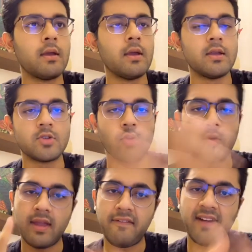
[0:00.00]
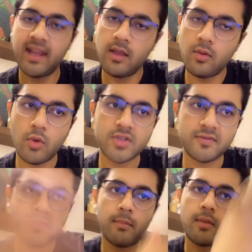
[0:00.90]
So FAD was
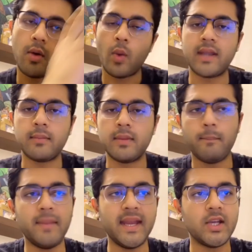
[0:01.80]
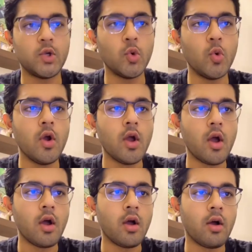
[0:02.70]
from vitamin B2.
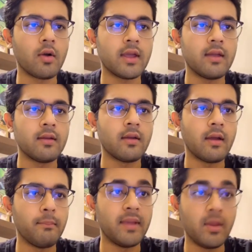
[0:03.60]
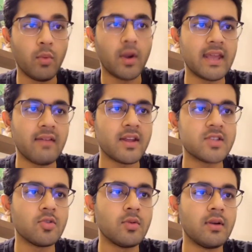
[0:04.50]
Okay, B1 gave
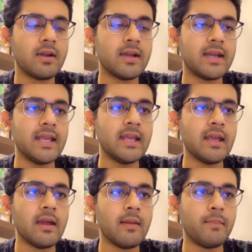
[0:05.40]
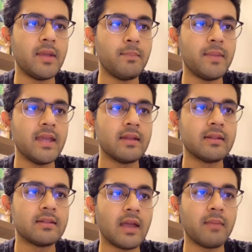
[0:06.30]
rise to TPP,
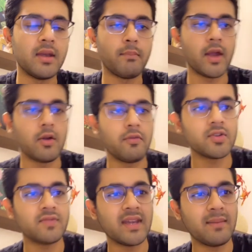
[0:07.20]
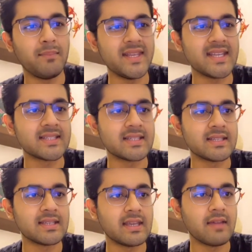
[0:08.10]
thiamine pyrophosphate. B6
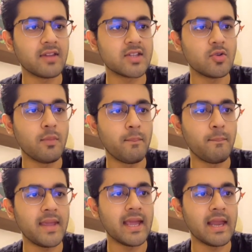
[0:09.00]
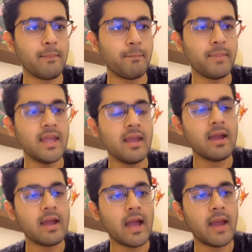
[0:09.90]
gave rise to PLP,
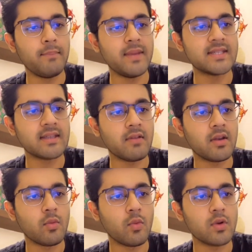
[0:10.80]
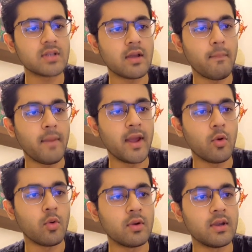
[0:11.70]
and B7 was
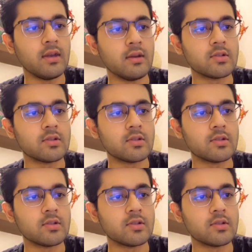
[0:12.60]
biotin.